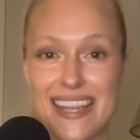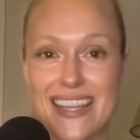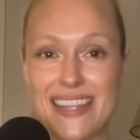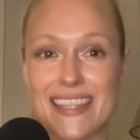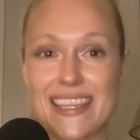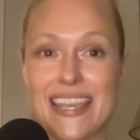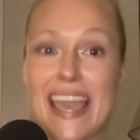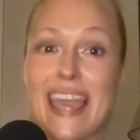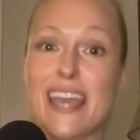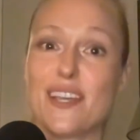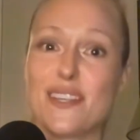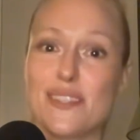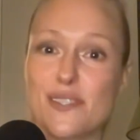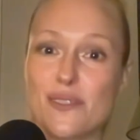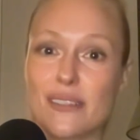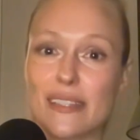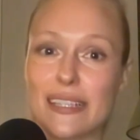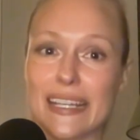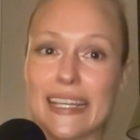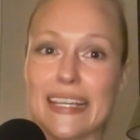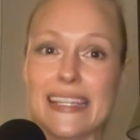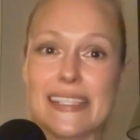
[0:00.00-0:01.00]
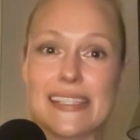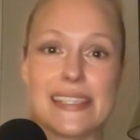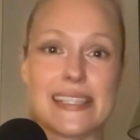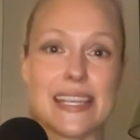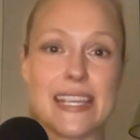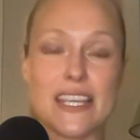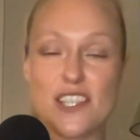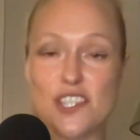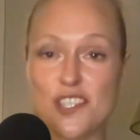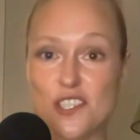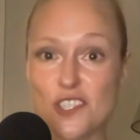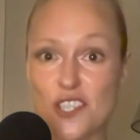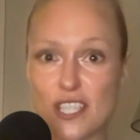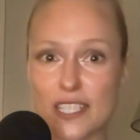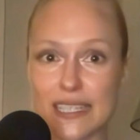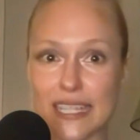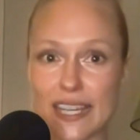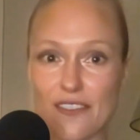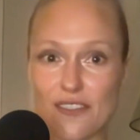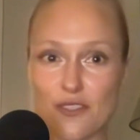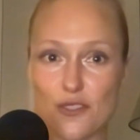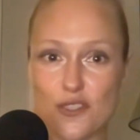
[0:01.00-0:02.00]
The egg is released, estrogen
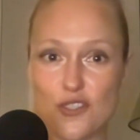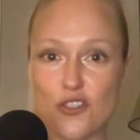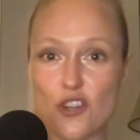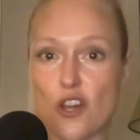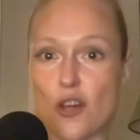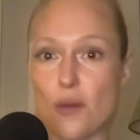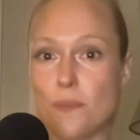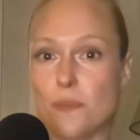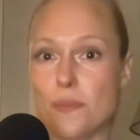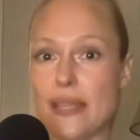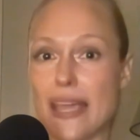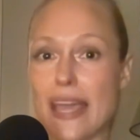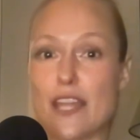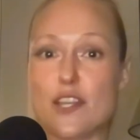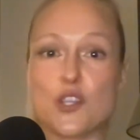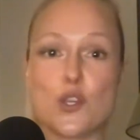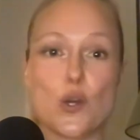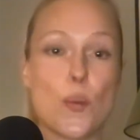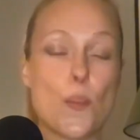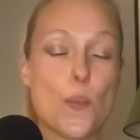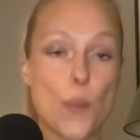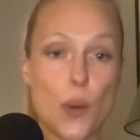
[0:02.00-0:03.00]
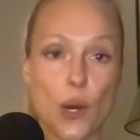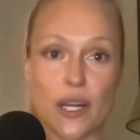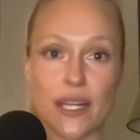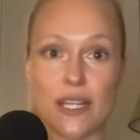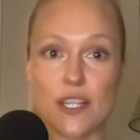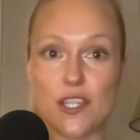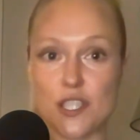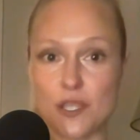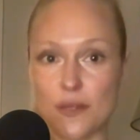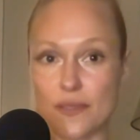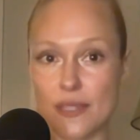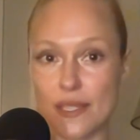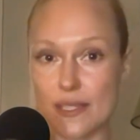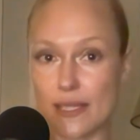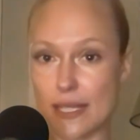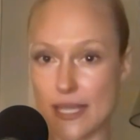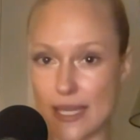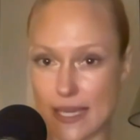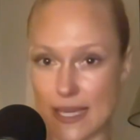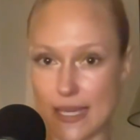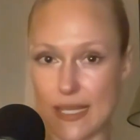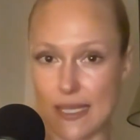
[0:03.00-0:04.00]
levels drop, and your body shifts into
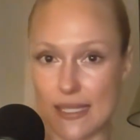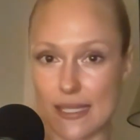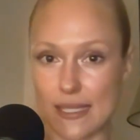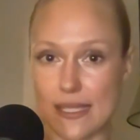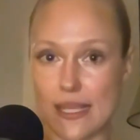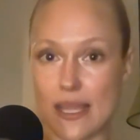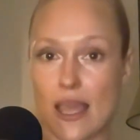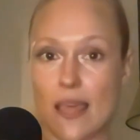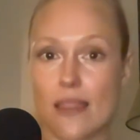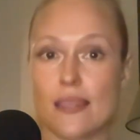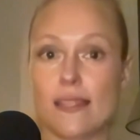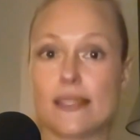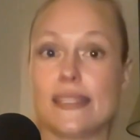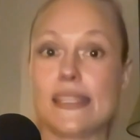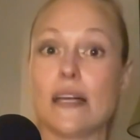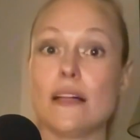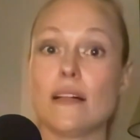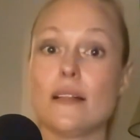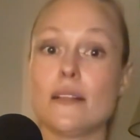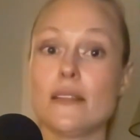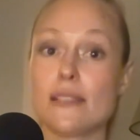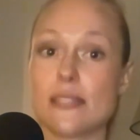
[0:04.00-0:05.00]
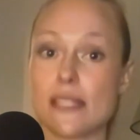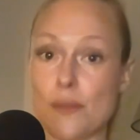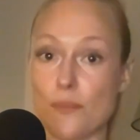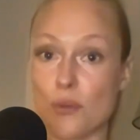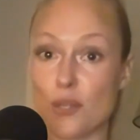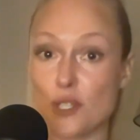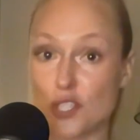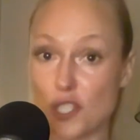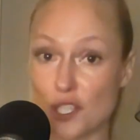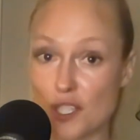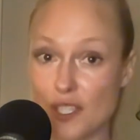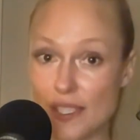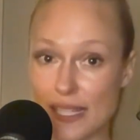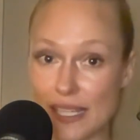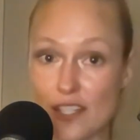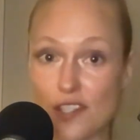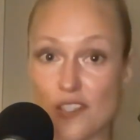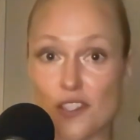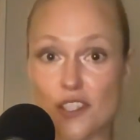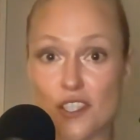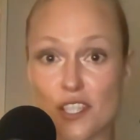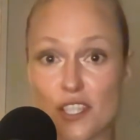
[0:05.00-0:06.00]
gears. The cells that produce
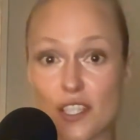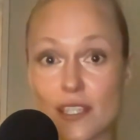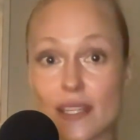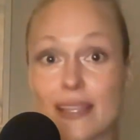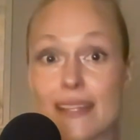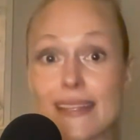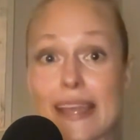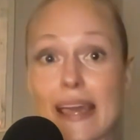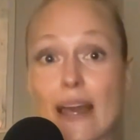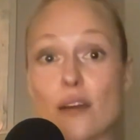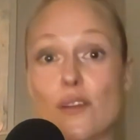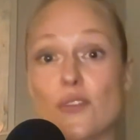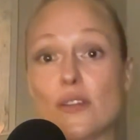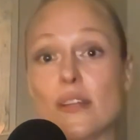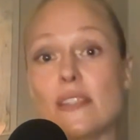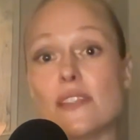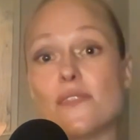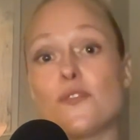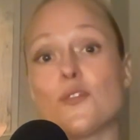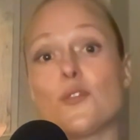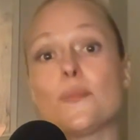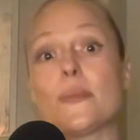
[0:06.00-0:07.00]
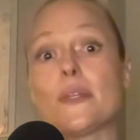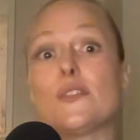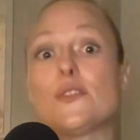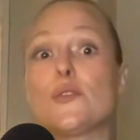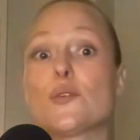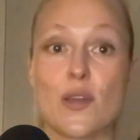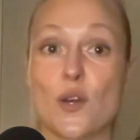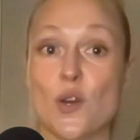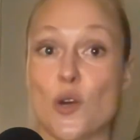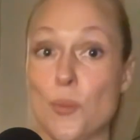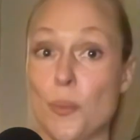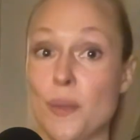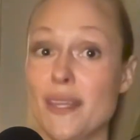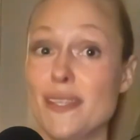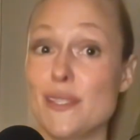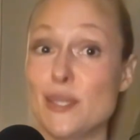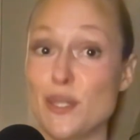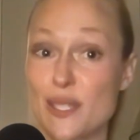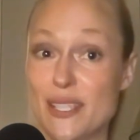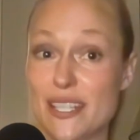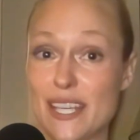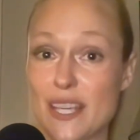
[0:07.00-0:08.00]
estrogen now transform into the corpus
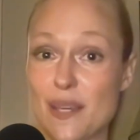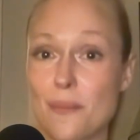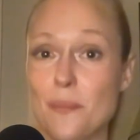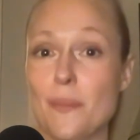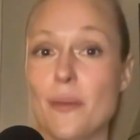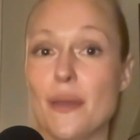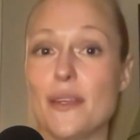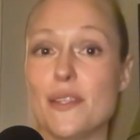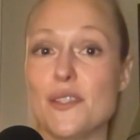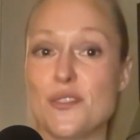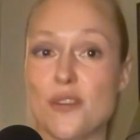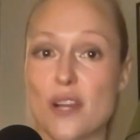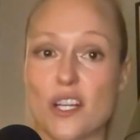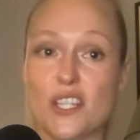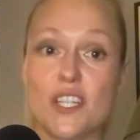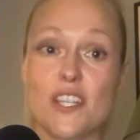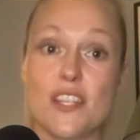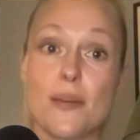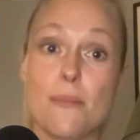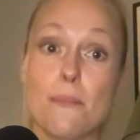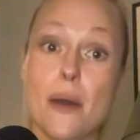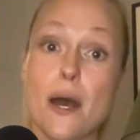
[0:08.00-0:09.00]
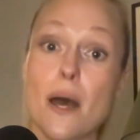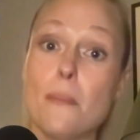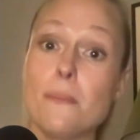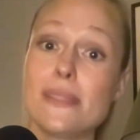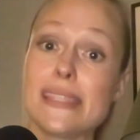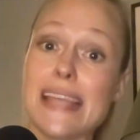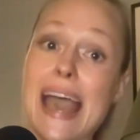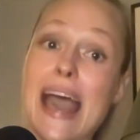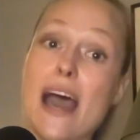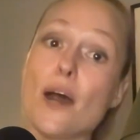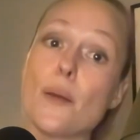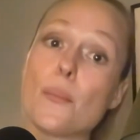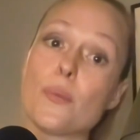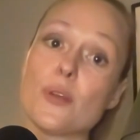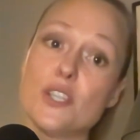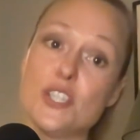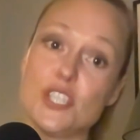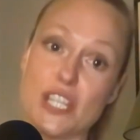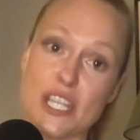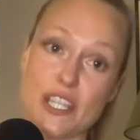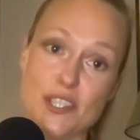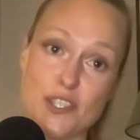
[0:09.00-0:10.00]
luteum, a structure that pumps out
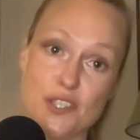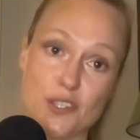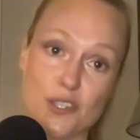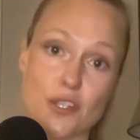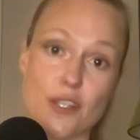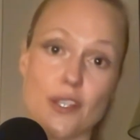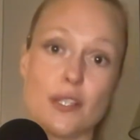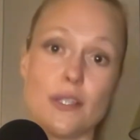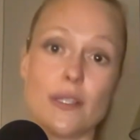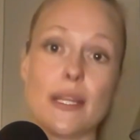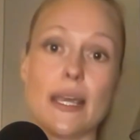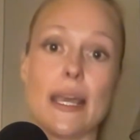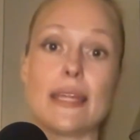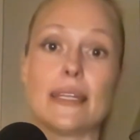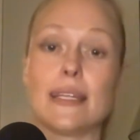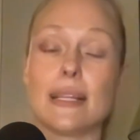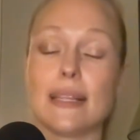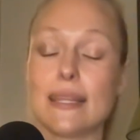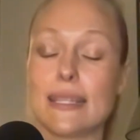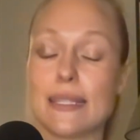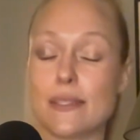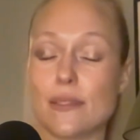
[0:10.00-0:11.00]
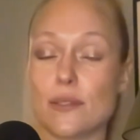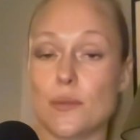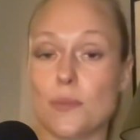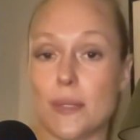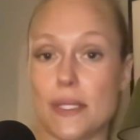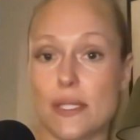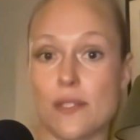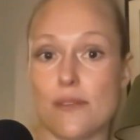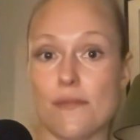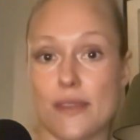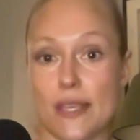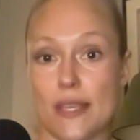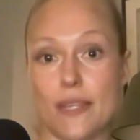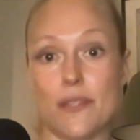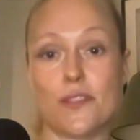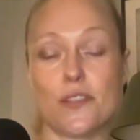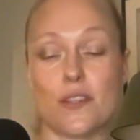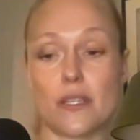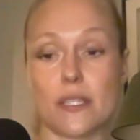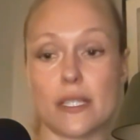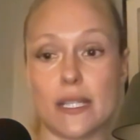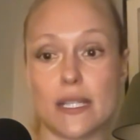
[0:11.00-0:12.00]
progesterone and a little bit of
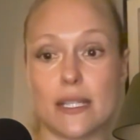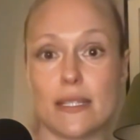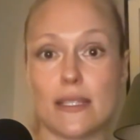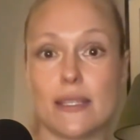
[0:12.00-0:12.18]
estrogen.